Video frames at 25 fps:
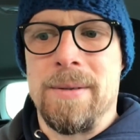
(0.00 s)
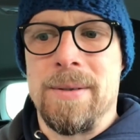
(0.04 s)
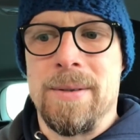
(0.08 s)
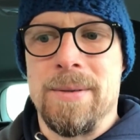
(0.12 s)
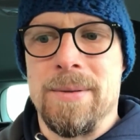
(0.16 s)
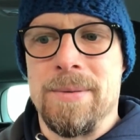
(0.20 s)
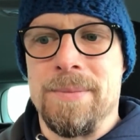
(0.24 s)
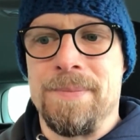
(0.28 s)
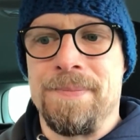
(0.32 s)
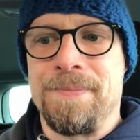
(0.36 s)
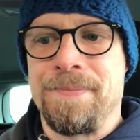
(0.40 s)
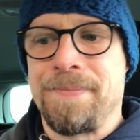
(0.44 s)

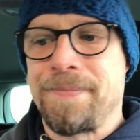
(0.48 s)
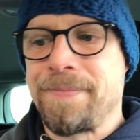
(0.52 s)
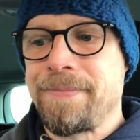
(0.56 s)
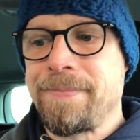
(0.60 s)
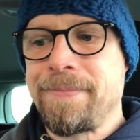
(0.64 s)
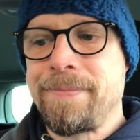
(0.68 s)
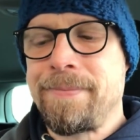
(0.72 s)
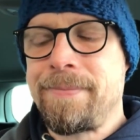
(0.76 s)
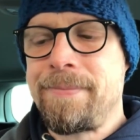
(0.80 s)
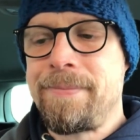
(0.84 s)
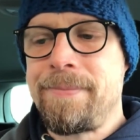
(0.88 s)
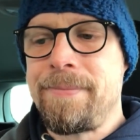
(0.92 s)
So
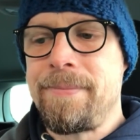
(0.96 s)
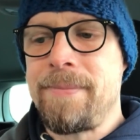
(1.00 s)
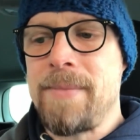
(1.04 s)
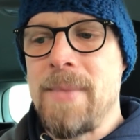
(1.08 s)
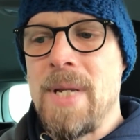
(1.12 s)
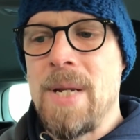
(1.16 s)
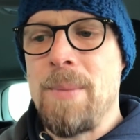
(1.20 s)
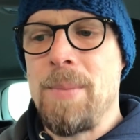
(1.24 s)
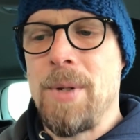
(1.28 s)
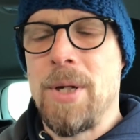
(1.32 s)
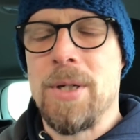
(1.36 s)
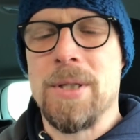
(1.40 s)

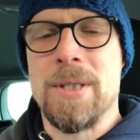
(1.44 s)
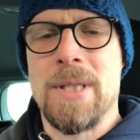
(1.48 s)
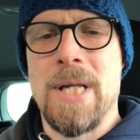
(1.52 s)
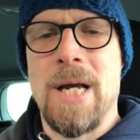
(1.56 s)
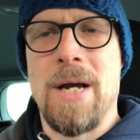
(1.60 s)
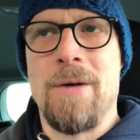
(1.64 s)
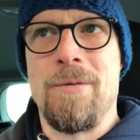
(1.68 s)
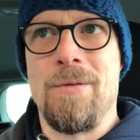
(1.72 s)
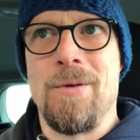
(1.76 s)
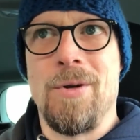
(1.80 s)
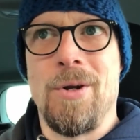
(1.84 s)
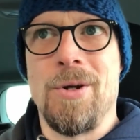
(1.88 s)
because they
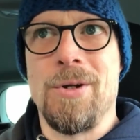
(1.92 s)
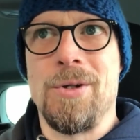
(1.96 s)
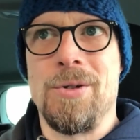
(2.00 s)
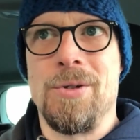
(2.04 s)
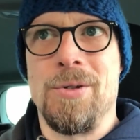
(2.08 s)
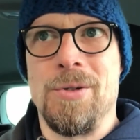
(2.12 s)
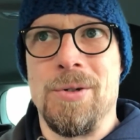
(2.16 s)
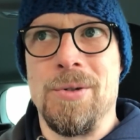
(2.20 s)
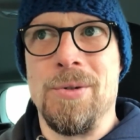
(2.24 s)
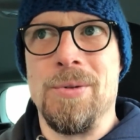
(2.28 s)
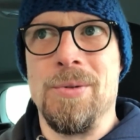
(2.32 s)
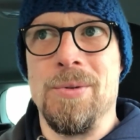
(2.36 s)
have a lot
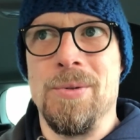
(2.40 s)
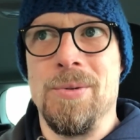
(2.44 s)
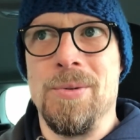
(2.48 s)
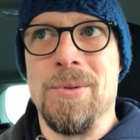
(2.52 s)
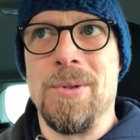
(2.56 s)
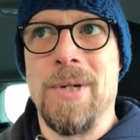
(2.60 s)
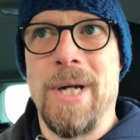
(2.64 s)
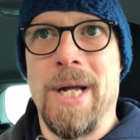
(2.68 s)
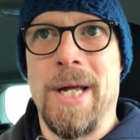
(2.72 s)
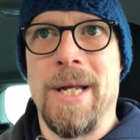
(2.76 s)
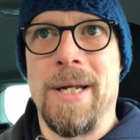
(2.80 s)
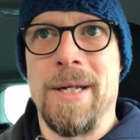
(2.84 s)
to
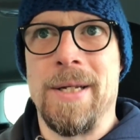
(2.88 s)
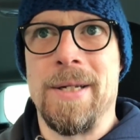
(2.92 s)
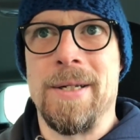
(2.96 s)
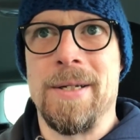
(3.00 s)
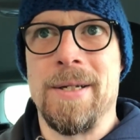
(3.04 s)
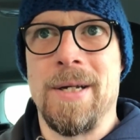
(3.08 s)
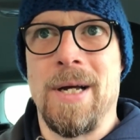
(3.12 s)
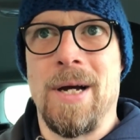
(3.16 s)
do and